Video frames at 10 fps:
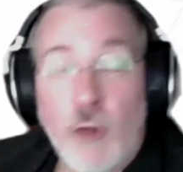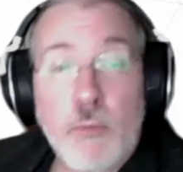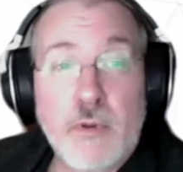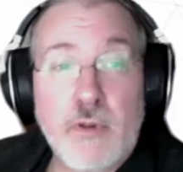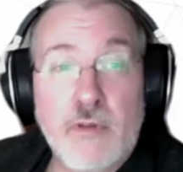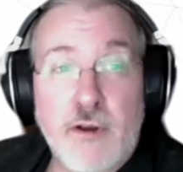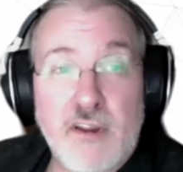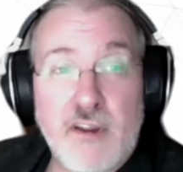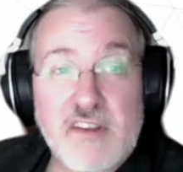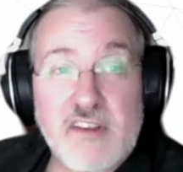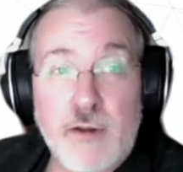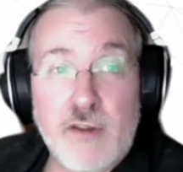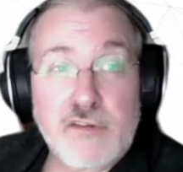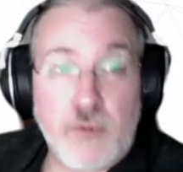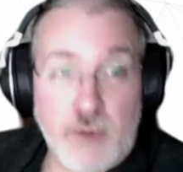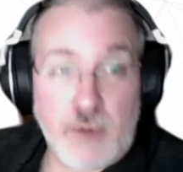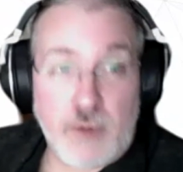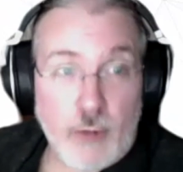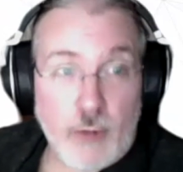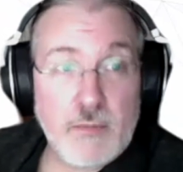in various areas, so a help
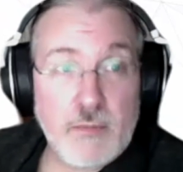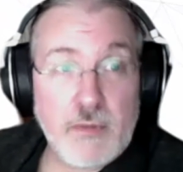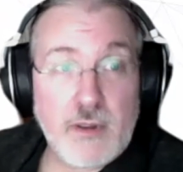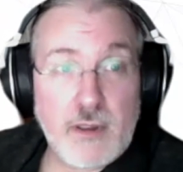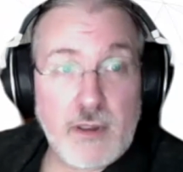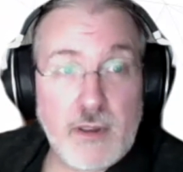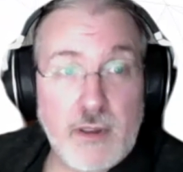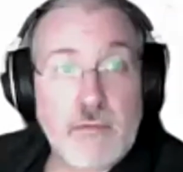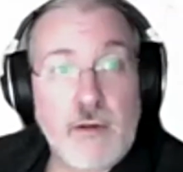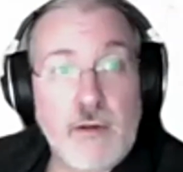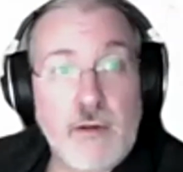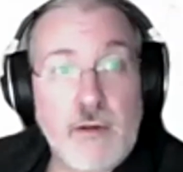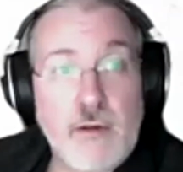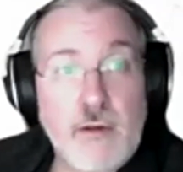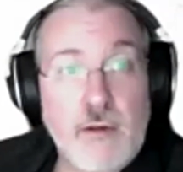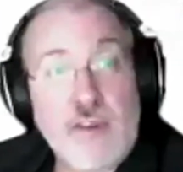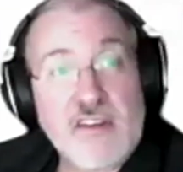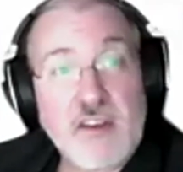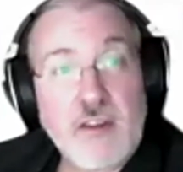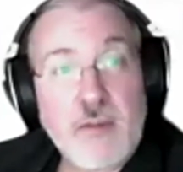team can get on with
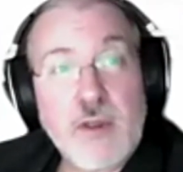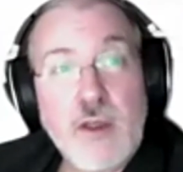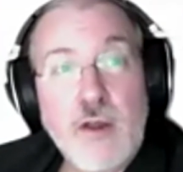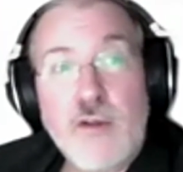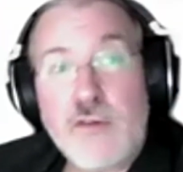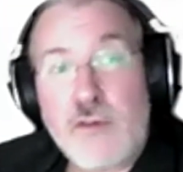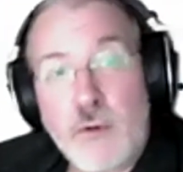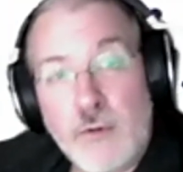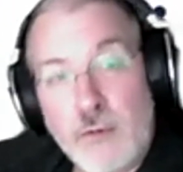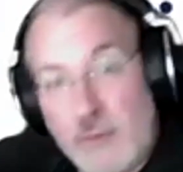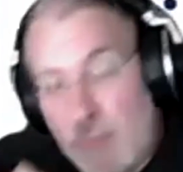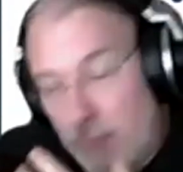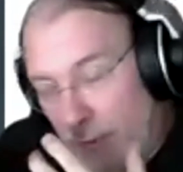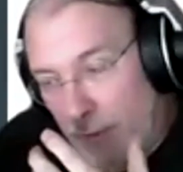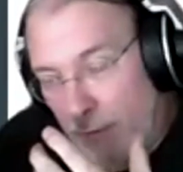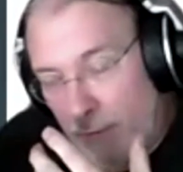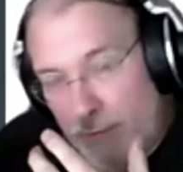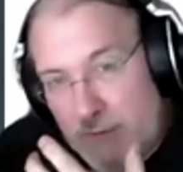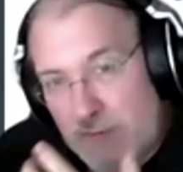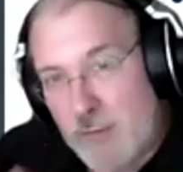assisting them. So really, there are
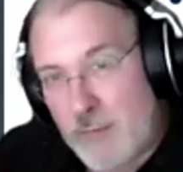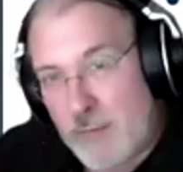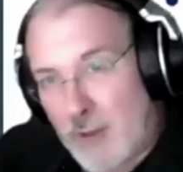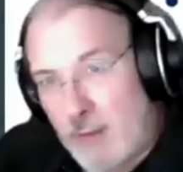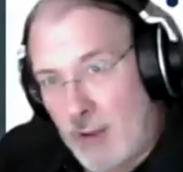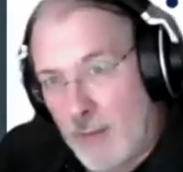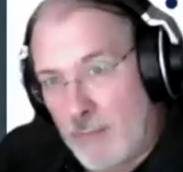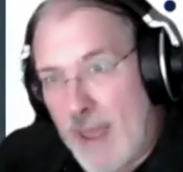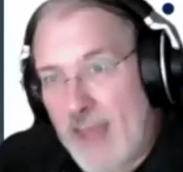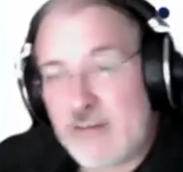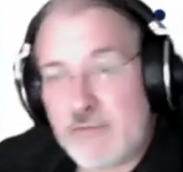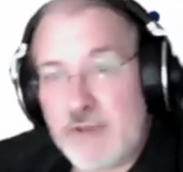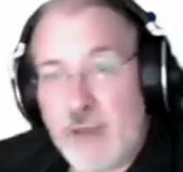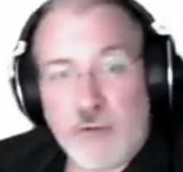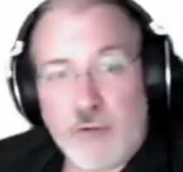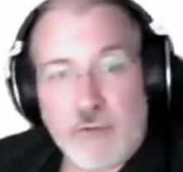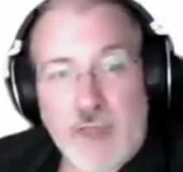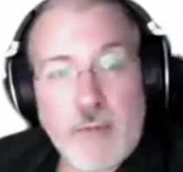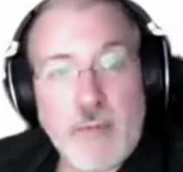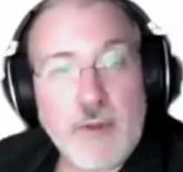just a massive number of
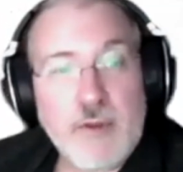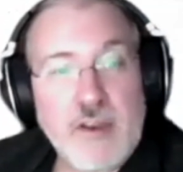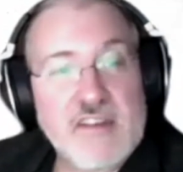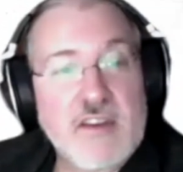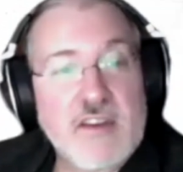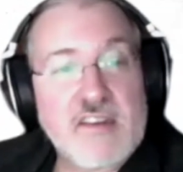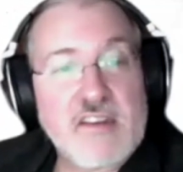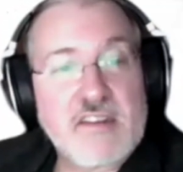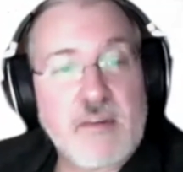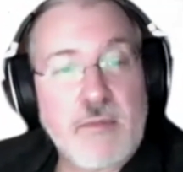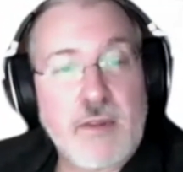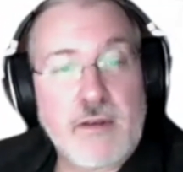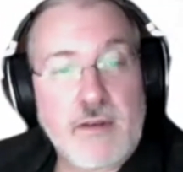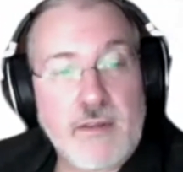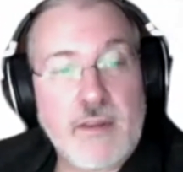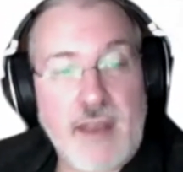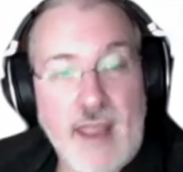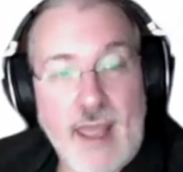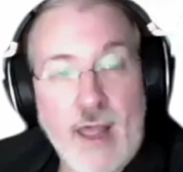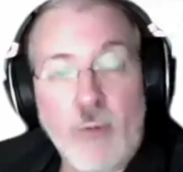capabilities in the system that
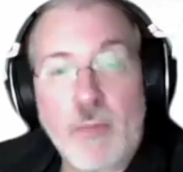help